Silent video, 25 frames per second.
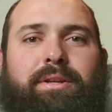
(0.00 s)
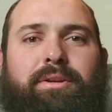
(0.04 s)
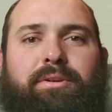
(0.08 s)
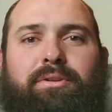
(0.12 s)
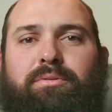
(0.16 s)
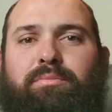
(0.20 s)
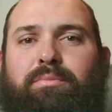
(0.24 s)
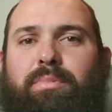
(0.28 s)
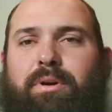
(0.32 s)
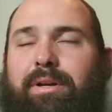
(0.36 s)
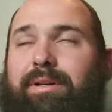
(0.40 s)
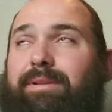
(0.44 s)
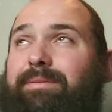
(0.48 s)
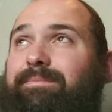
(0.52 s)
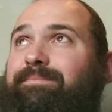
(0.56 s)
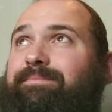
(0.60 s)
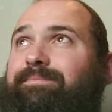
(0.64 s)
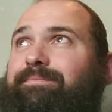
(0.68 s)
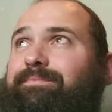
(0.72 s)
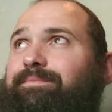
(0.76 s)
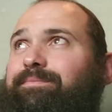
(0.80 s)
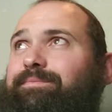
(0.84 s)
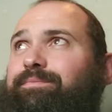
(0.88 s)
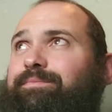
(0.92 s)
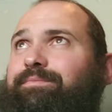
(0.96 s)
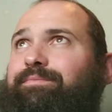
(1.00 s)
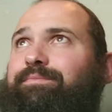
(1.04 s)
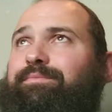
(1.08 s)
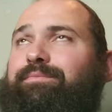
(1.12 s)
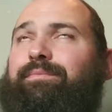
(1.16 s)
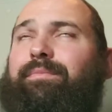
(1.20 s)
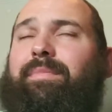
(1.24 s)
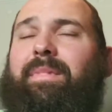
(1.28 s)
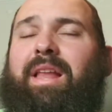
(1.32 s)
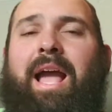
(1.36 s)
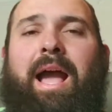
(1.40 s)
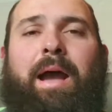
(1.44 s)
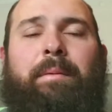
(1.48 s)
to but
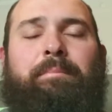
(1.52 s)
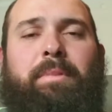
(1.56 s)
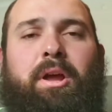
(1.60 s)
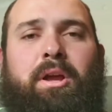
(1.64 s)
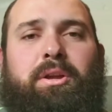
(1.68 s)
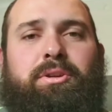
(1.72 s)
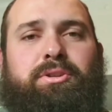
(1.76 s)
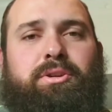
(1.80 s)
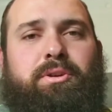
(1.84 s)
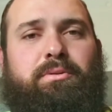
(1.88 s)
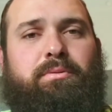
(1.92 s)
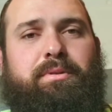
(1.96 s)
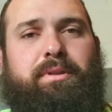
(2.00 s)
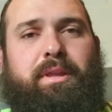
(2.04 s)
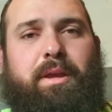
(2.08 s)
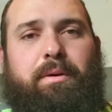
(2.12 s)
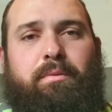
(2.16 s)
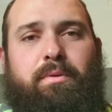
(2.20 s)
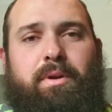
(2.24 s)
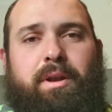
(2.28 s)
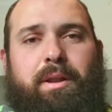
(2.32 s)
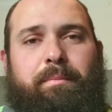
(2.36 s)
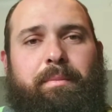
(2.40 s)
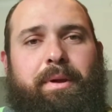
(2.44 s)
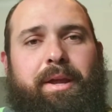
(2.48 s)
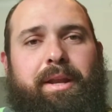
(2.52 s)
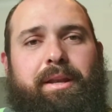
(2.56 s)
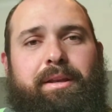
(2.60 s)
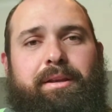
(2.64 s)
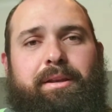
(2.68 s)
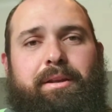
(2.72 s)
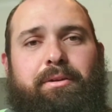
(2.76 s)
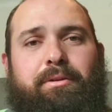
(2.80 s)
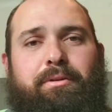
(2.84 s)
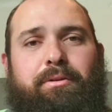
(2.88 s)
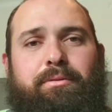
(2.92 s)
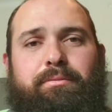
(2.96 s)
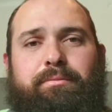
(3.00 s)
I'm not sure what they wanted me to
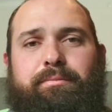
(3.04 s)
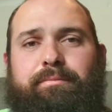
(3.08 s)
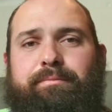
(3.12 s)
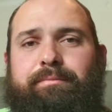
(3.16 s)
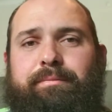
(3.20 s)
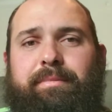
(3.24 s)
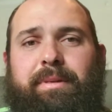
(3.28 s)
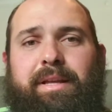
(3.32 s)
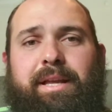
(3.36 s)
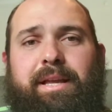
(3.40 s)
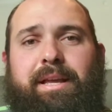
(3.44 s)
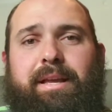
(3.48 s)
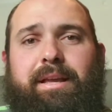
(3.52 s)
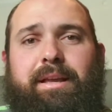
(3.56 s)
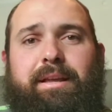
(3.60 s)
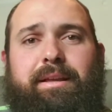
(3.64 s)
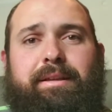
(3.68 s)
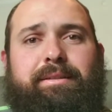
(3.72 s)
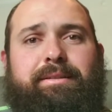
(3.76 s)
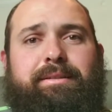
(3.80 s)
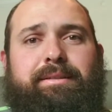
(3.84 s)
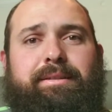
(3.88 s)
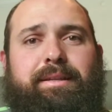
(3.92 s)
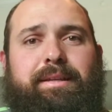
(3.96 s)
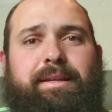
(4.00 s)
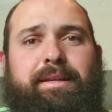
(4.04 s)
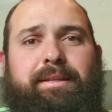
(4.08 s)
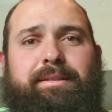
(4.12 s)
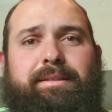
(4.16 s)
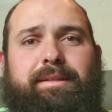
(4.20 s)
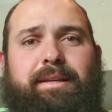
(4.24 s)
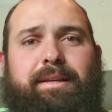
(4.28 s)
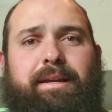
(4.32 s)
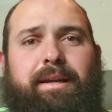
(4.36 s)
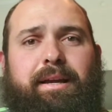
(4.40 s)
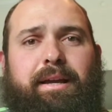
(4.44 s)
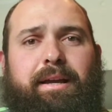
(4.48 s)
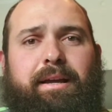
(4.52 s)
do since
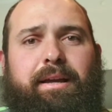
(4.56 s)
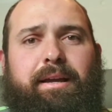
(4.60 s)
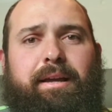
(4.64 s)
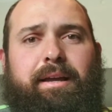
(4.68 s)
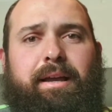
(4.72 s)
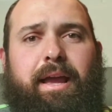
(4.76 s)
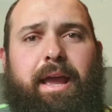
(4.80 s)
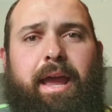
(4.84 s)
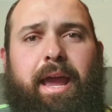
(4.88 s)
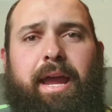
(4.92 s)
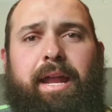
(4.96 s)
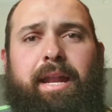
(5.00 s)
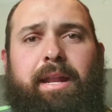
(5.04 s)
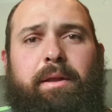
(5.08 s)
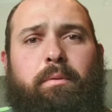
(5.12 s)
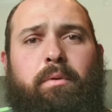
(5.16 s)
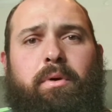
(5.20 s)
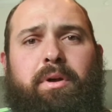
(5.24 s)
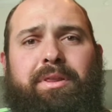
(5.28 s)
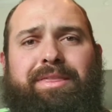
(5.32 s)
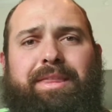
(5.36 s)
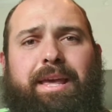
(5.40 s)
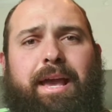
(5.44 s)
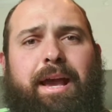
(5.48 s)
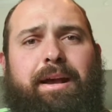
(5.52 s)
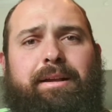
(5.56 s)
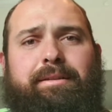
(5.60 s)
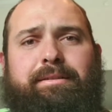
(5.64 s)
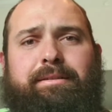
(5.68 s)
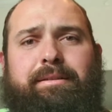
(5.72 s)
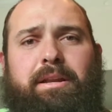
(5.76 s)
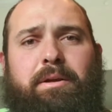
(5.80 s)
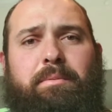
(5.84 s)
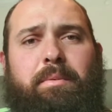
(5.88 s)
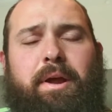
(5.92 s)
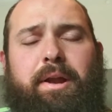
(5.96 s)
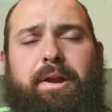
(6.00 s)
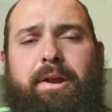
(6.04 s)
uh, 81,000
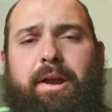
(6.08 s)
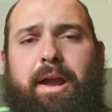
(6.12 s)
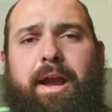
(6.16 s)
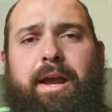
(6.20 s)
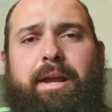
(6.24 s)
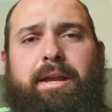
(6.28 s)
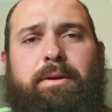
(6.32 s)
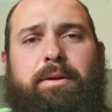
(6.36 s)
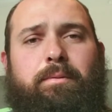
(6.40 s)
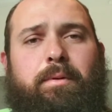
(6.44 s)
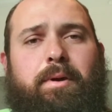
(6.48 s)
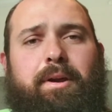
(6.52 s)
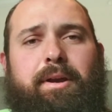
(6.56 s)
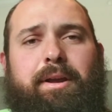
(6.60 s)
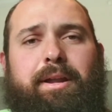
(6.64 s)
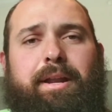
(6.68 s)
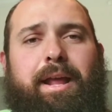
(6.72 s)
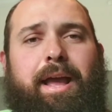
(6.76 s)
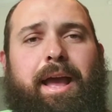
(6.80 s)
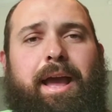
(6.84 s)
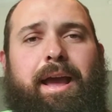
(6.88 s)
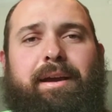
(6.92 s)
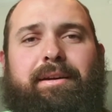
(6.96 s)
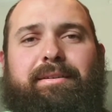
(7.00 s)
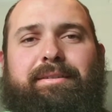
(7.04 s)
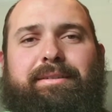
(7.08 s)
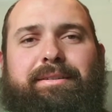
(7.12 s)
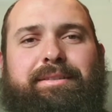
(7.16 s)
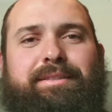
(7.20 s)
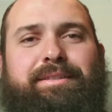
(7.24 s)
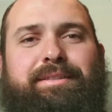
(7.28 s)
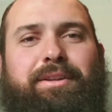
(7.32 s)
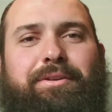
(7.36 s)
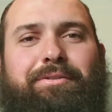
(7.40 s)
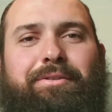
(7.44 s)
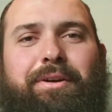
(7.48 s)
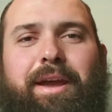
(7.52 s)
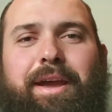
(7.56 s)
no matter how you work it out it's
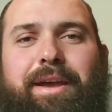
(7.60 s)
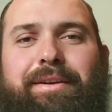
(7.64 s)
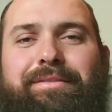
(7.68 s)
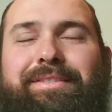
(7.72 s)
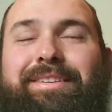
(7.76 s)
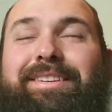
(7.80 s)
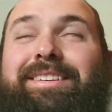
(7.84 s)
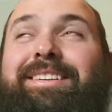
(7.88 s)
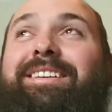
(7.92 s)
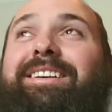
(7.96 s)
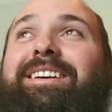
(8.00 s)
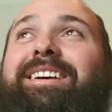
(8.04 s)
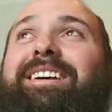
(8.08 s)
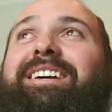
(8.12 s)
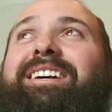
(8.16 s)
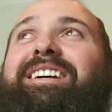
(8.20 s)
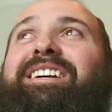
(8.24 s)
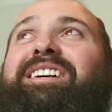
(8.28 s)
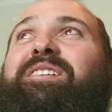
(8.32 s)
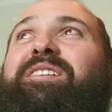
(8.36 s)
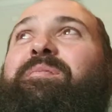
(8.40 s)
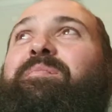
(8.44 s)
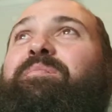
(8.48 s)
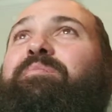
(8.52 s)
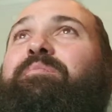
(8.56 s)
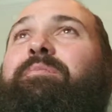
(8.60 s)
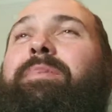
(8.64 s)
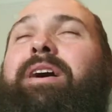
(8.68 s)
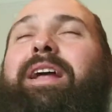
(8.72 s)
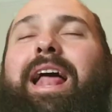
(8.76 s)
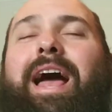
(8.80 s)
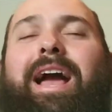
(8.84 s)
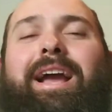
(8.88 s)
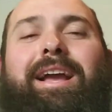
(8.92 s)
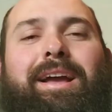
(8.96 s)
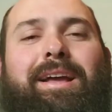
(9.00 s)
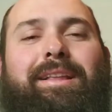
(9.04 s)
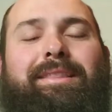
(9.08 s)
too heavy but
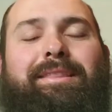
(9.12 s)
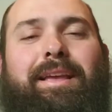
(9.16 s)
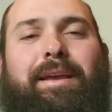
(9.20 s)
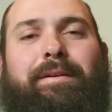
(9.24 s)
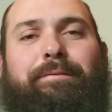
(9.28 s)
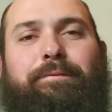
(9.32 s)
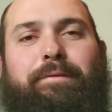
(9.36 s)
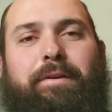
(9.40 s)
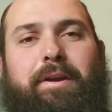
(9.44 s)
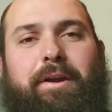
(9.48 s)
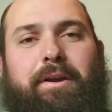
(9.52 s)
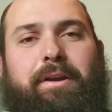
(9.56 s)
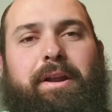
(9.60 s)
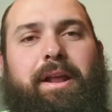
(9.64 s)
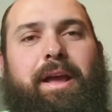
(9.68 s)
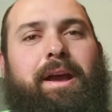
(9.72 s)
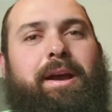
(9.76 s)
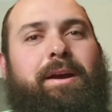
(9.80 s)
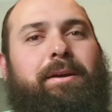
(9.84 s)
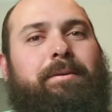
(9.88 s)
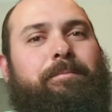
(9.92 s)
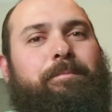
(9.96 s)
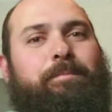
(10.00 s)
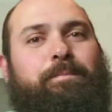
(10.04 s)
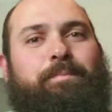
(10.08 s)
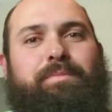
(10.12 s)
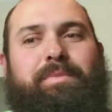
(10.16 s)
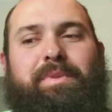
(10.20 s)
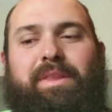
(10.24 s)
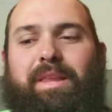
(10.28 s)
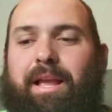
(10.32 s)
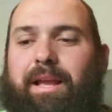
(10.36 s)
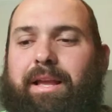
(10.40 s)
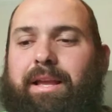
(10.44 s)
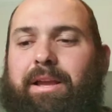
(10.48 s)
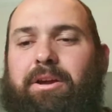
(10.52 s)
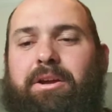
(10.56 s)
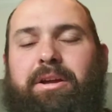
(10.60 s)
I got that figured out
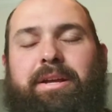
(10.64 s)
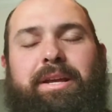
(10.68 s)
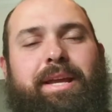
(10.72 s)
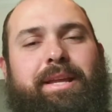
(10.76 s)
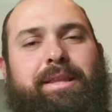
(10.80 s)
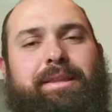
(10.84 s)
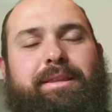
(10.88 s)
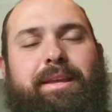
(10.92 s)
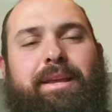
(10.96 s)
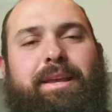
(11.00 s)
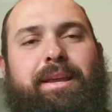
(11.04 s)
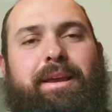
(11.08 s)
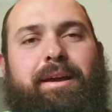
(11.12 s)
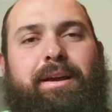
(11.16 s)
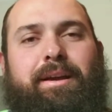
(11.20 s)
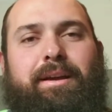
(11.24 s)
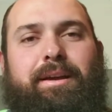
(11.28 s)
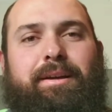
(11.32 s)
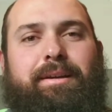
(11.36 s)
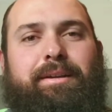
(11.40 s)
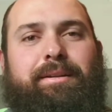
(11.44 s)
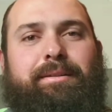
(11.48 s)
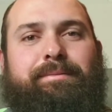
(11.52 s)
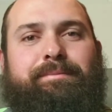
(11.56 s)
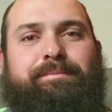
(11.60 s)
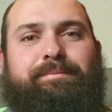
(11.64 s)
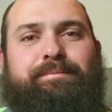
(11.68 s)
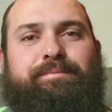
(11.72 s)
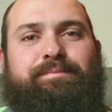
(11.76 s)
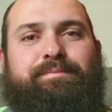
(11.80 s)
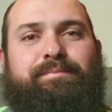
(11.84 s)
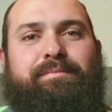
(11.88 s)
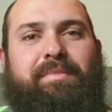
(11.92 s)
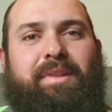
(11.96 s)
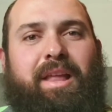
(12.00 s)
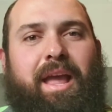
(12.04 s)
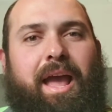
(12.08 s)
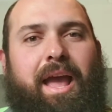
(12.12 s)
I couldn't get the uh,
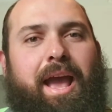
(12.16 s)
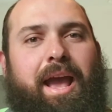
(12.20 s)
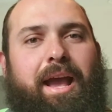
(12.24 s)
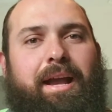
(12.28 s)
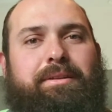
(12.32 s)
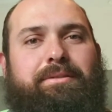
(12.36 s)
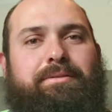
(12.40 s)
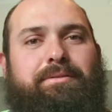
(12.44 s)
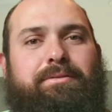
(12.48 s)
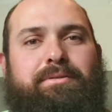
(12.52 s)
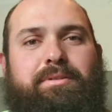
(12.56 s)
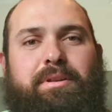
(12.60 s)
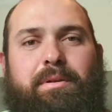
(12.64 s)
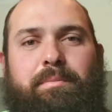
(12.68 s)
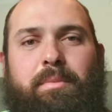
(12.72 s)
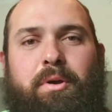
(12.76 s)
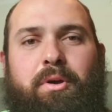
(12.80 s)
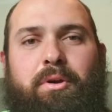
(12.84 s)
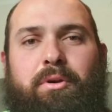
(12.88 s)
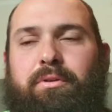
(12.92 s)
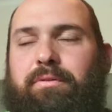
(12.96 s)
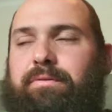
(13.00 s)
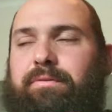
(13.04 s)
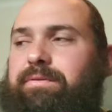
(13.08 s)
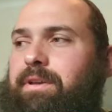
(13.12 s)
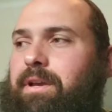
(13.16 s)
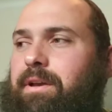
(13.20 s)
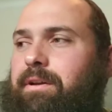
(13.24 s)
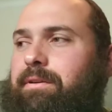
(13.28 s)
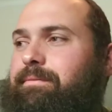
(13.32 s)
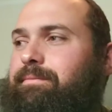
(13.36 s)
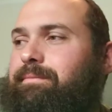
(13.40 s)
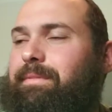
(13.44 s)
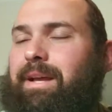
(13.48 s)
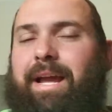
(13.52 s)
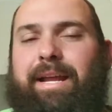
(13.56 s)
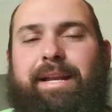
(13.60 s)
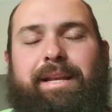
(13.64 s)
the axles to move
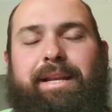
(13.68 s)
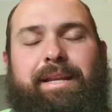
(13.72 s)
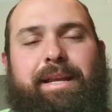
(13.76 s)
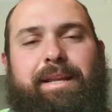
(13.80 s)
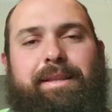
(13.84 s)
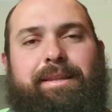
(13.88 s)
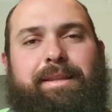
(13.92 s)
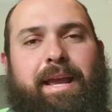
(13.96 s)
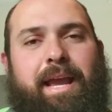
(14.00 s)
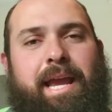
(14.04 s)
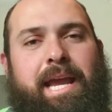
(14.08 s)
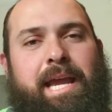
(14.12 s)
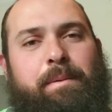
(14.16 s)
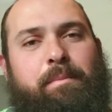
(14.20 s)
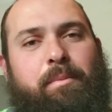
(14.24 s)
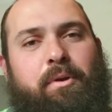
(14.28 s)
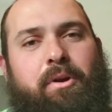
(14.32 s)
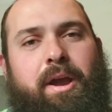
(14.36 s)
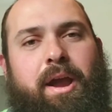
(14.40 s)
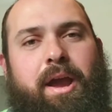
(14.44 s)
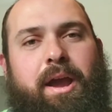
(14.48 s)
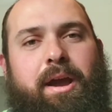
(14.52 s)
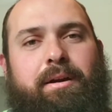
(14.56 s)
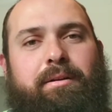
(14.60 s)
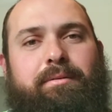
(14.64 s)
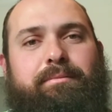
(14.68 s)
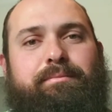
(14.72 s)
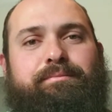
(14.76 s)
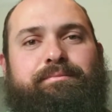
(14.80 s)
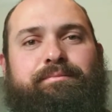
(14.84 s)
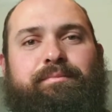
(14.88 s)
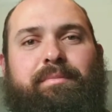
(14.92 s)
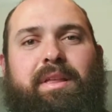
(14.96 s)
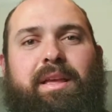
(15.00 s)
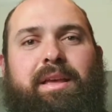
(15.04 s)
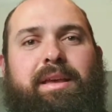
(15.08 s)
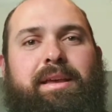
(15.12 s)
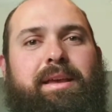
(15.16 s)
so I had to get the hammer out
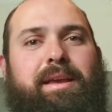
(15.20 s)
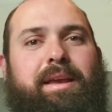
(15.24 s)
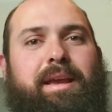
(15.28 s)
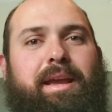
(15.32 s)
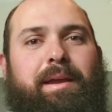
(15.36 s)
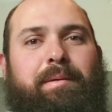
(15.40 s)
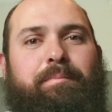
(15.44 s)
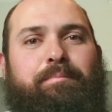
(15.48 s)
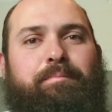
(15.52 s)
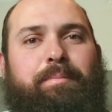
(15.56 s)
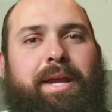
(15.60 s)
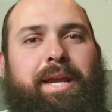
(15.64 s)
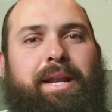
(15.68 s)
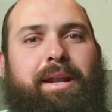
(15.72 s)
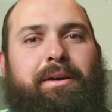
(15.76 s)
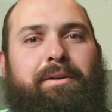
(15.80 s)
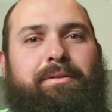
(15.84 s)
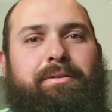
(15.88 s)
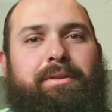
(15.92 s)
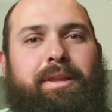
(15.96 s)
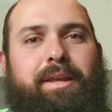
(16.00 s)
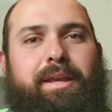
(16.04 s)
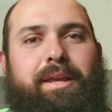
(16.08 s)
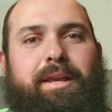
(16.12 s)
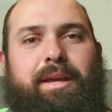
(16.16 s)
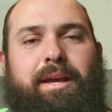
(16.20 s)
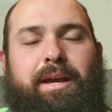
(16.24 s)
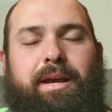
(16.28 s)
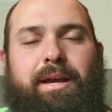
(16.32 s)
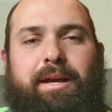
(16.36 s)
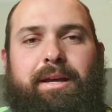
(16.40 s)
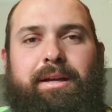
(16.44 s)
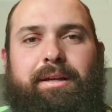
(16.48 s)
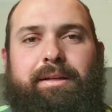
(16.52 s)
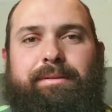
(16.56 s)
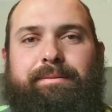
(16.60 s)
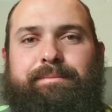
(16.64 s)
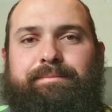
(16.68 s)
and beat on the
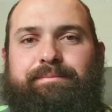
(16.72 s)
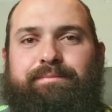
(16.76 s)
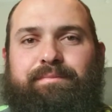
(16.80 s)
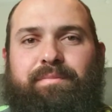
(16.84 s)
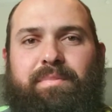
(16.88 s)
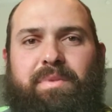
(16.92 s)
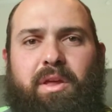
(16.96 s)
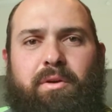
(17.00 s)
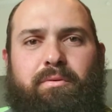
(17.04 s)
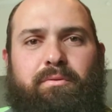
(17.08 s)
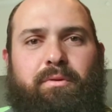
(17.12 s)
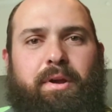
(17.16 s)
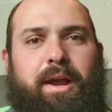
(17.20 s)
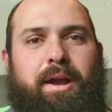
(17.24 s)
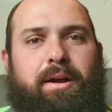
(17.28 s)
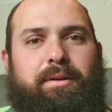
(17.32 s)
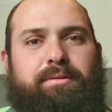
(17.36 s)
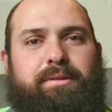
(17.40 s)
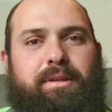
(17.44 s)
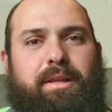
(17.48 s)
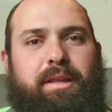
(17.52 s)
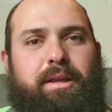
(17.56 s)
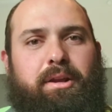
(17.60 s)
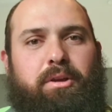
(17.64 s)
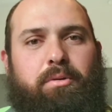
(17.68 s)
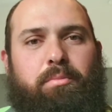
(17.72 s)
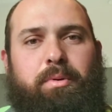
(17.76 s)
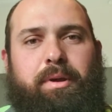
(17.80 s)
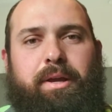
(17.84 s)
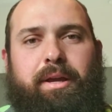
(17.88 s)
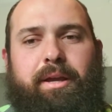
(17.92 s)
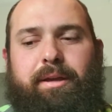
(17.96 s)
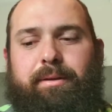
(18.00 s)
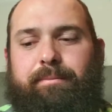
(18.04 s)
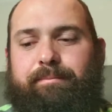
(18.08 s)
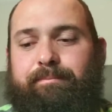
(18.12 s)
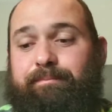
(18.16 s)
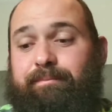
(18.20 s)
uh, the rails a little
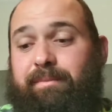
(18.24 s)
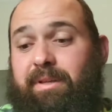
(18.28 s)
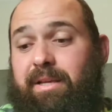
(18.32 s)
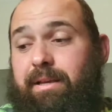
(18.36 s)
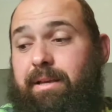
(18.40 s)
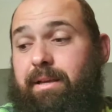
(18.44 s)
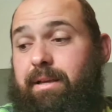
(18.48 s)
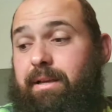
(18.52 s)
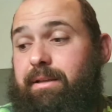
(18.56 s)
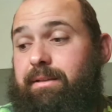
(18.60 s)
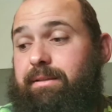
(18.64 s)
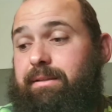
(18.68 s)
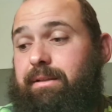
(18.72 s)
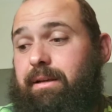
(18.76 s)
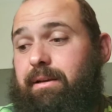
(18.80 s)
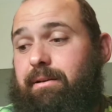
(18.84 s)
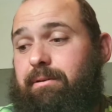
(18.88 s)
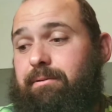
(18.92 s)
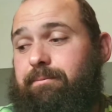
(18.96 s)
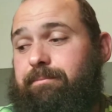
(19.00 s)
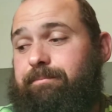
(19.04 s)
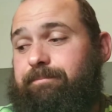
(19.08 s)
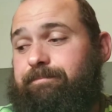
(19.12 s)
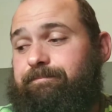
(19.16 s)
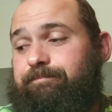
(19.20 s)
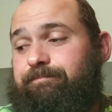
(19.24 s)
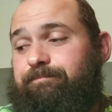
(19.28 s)
bit so